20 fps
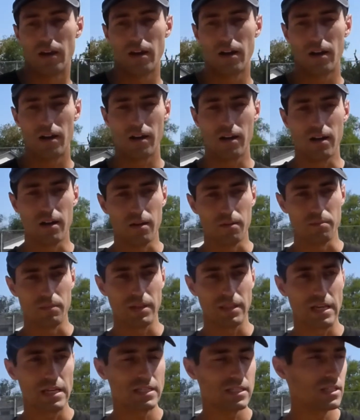
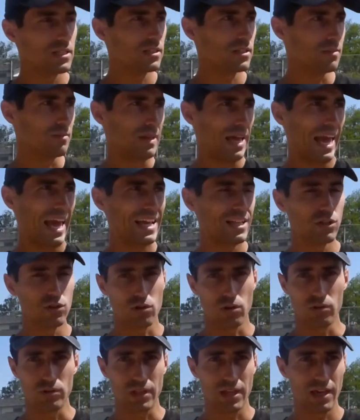And I see some
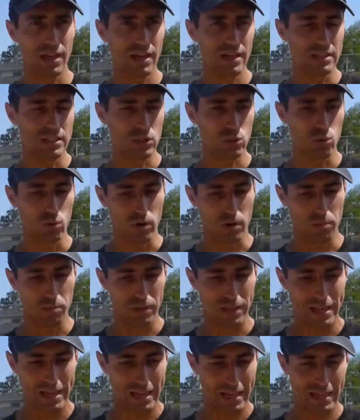8-year-old kids who are
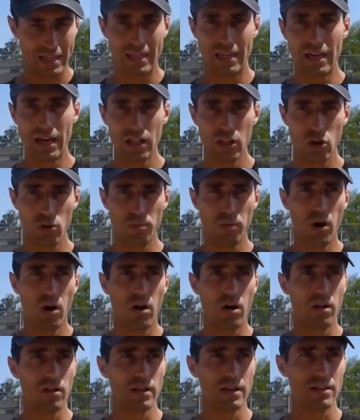playing yellow ball,